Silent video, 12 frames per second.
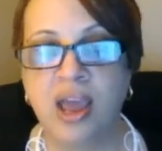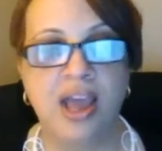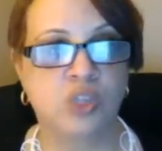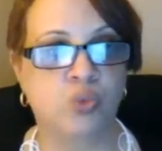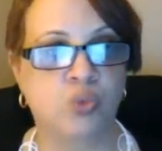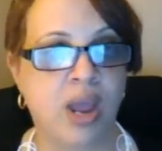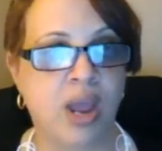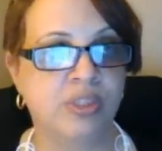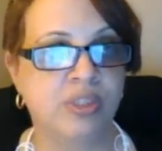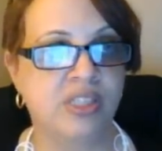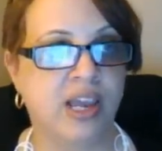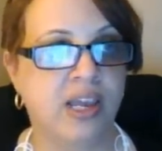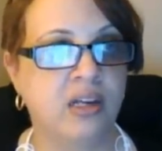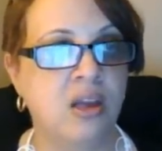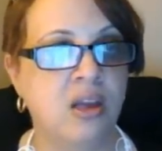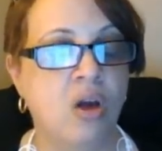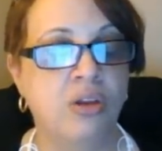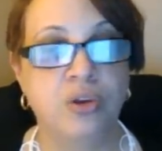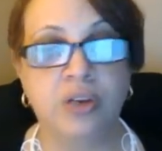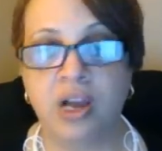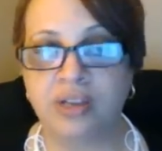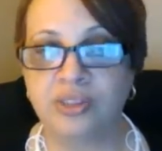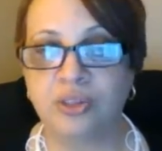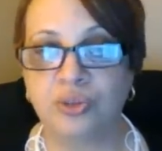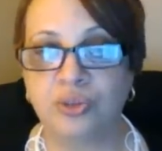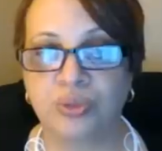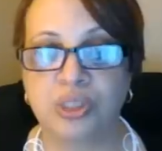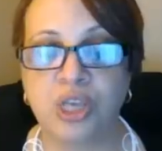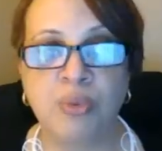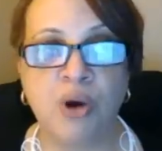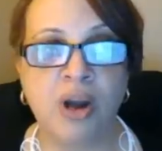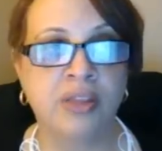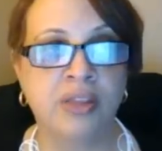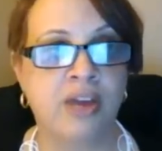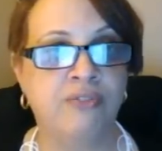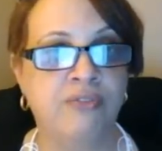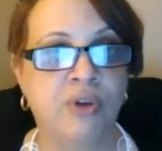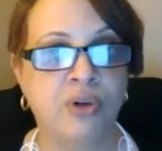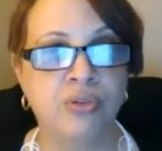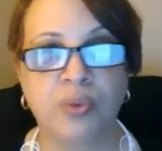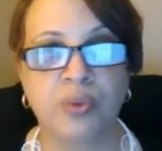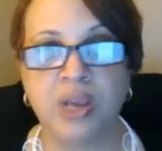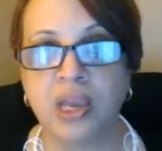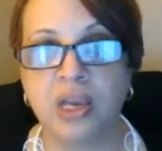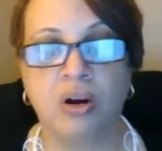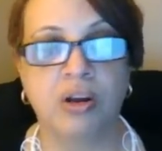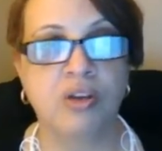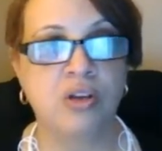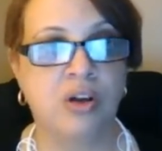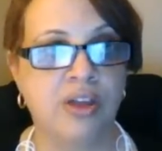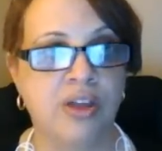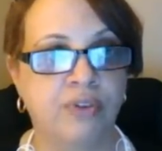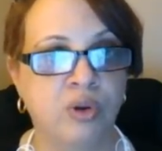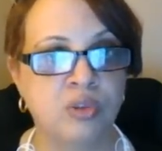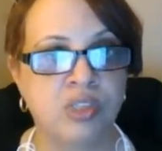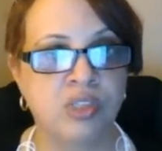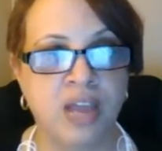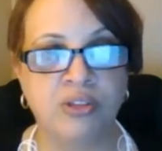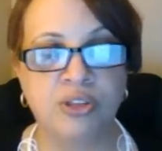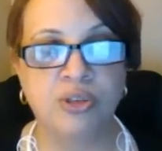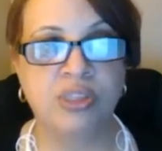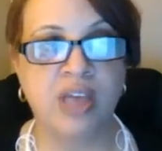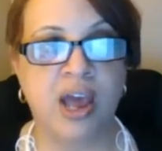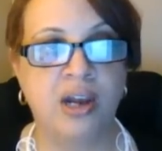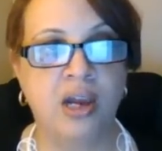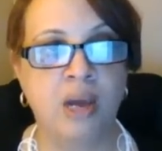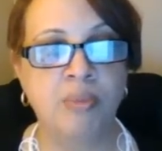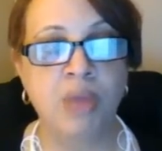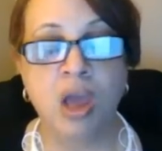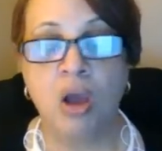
As Ray was saying, you can also do a tea party that first week, or that first day that you sign up.